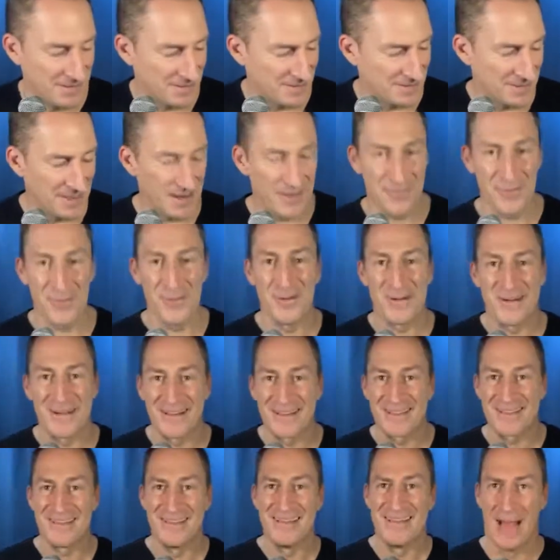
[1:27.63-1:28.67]
Everyone I
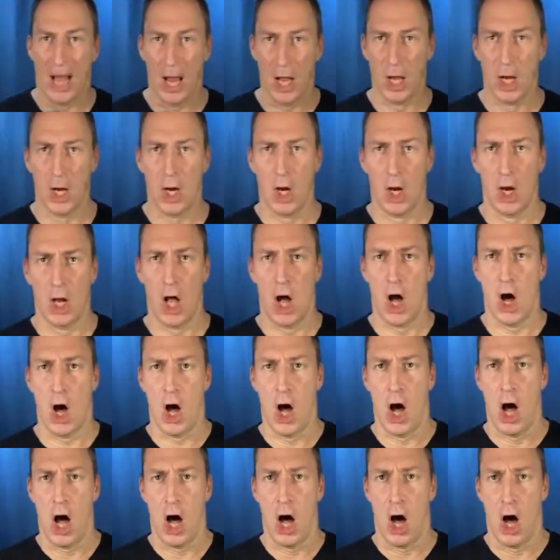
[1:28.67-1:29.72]
see,
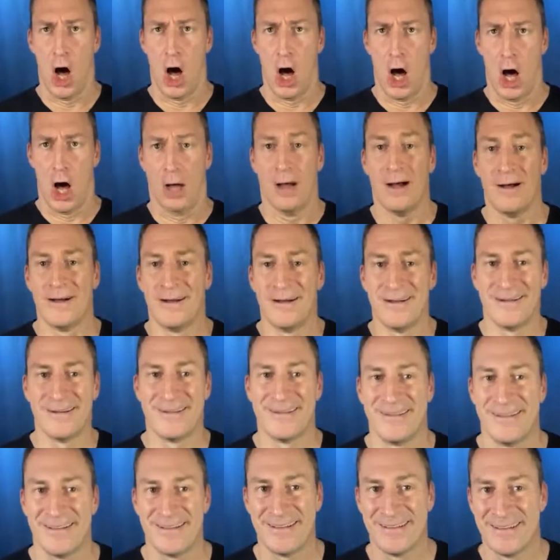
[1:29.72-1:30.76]
hello!
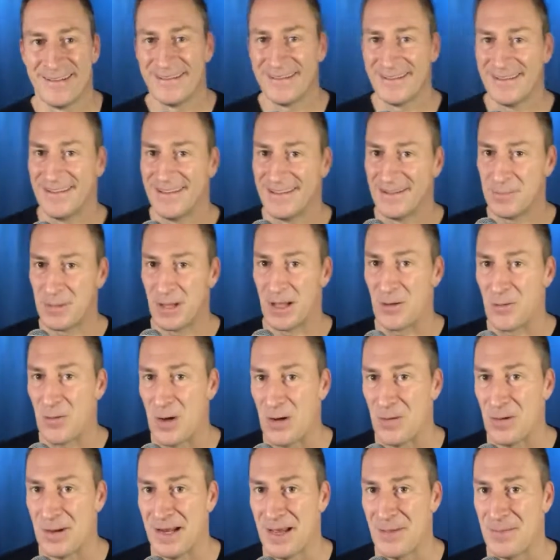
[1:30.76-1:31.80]
It's like, wow,
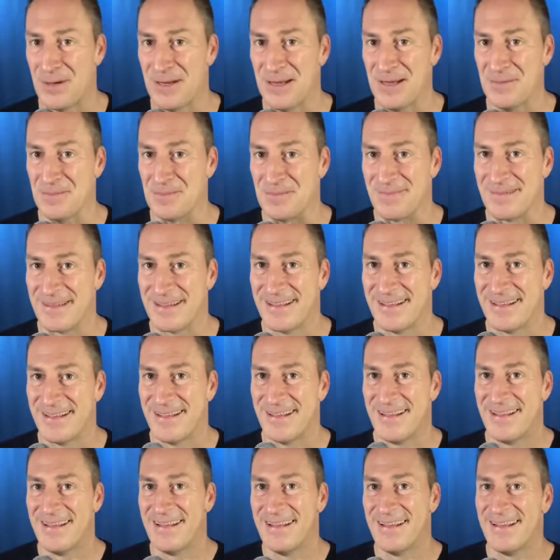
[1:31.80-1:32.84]
what happened to him?
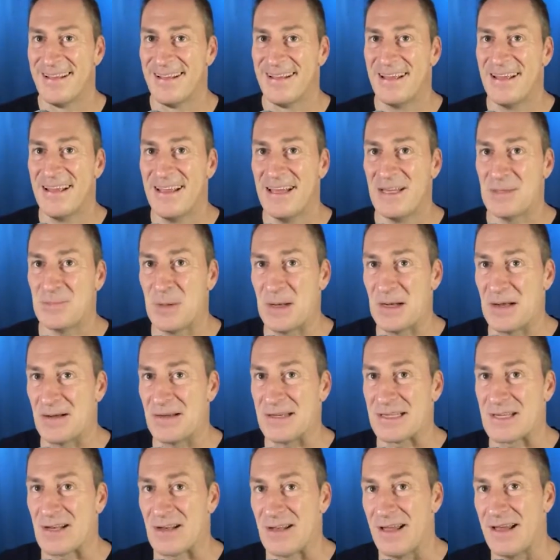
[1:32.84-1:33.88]
He's been
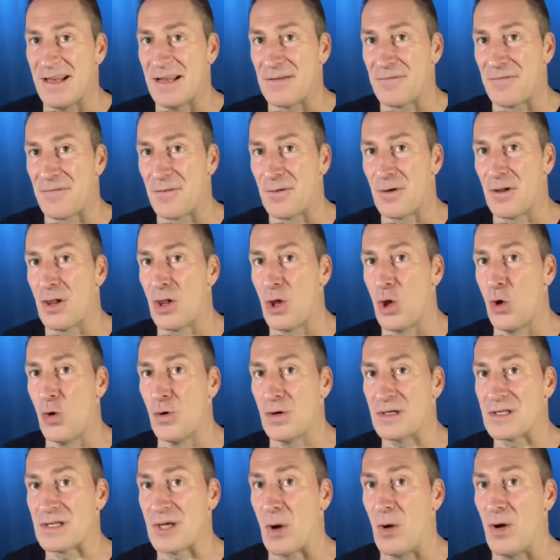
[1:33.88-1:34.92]
isolating for a
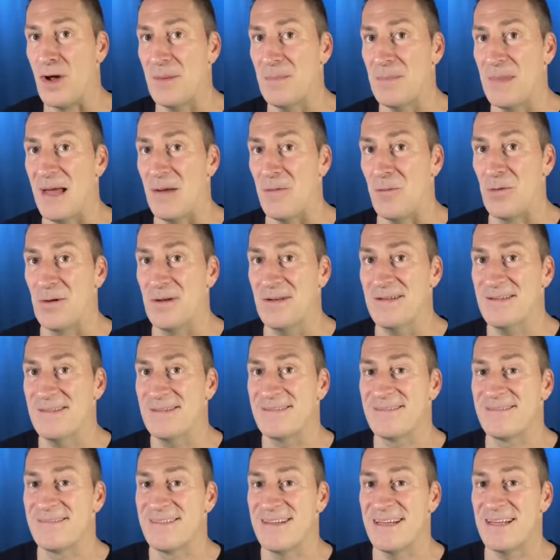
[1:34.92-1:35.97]
long time, that one.
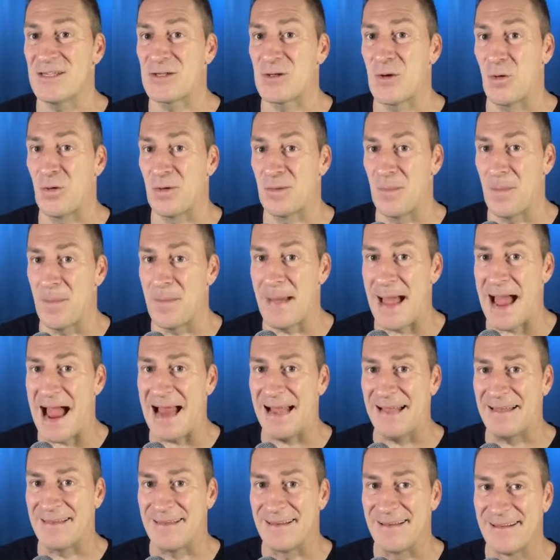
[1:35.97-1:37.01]
He's gone
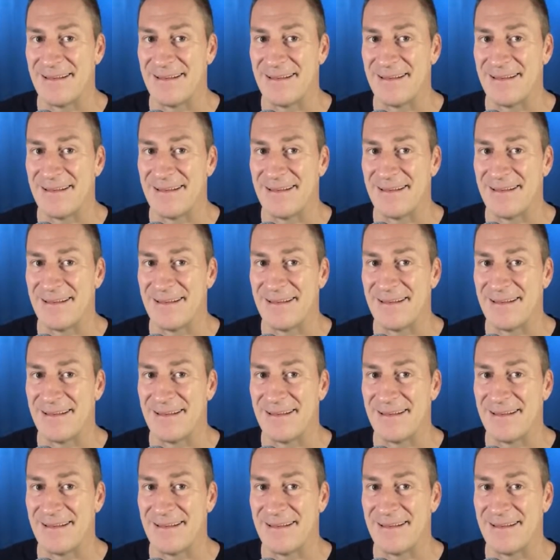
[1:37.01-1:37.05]
mad.